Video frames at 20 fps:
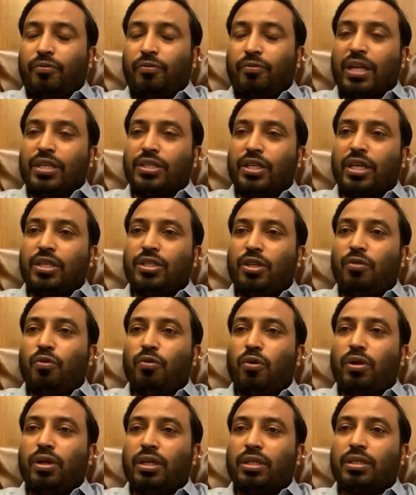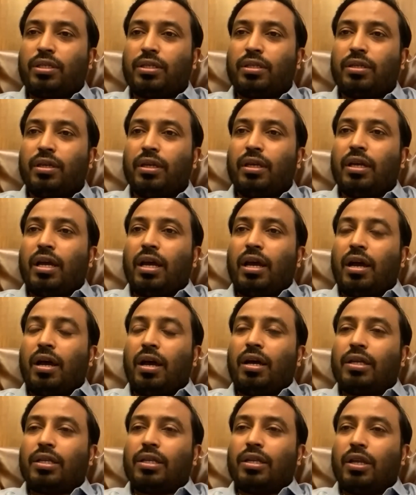franchisee owners
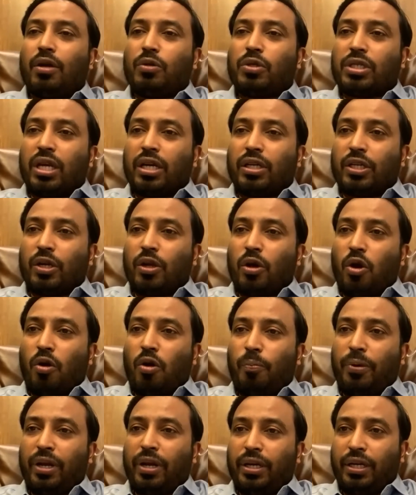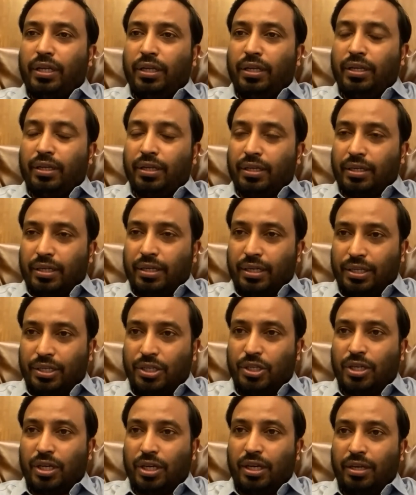now started operating
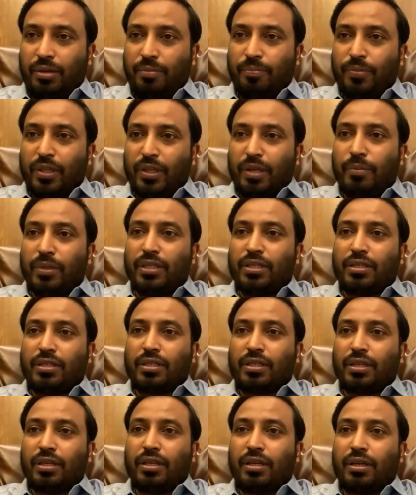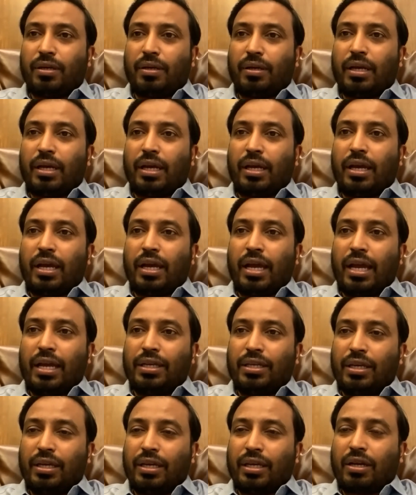digitally, means
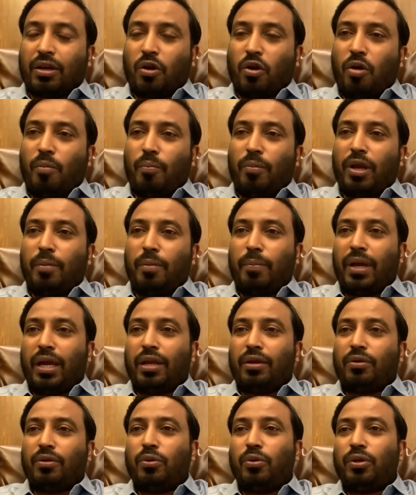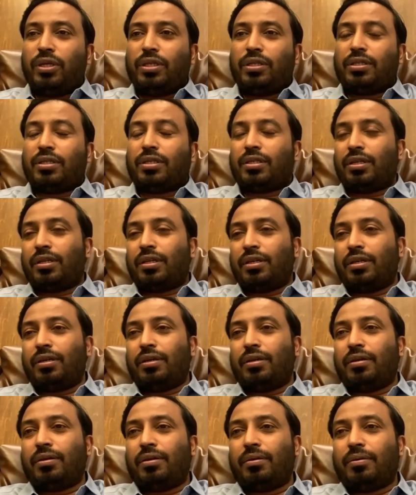a common man who is
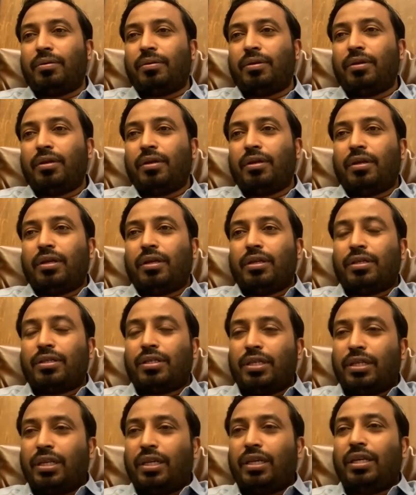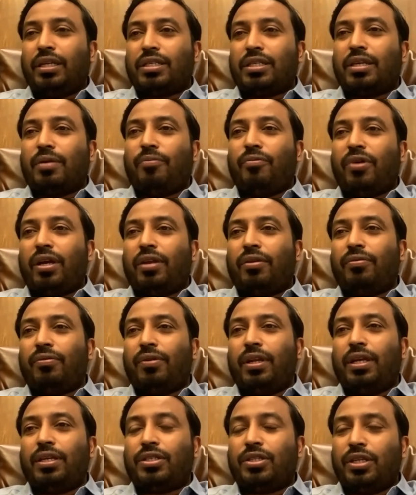sitting in somewhere
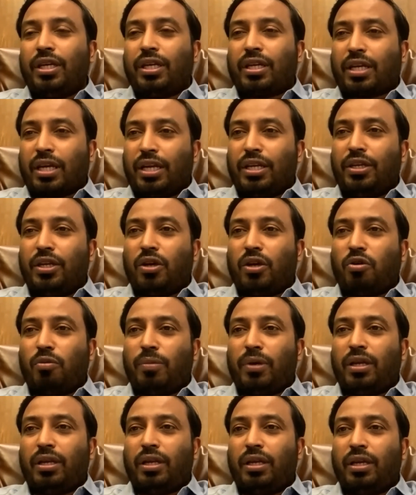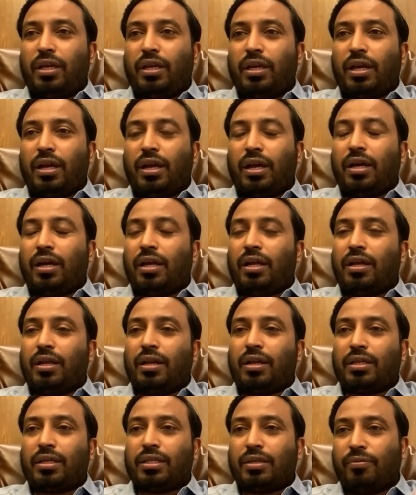village near Kanyakumari
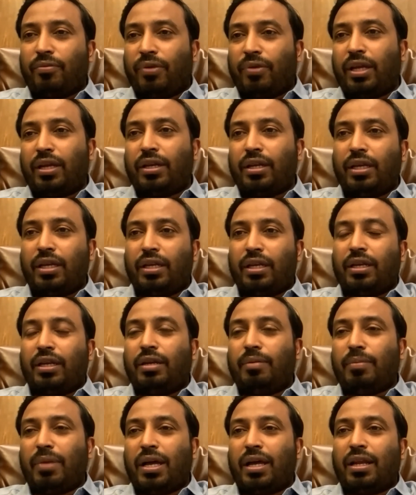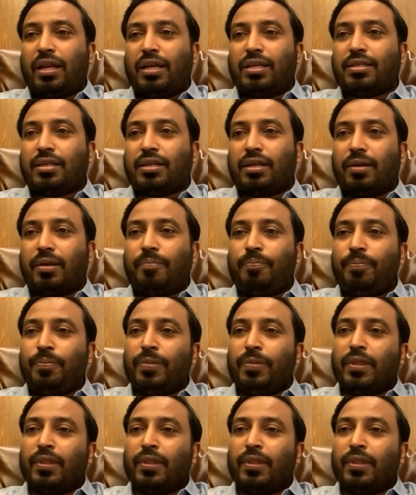or somewhere near in Maharashtra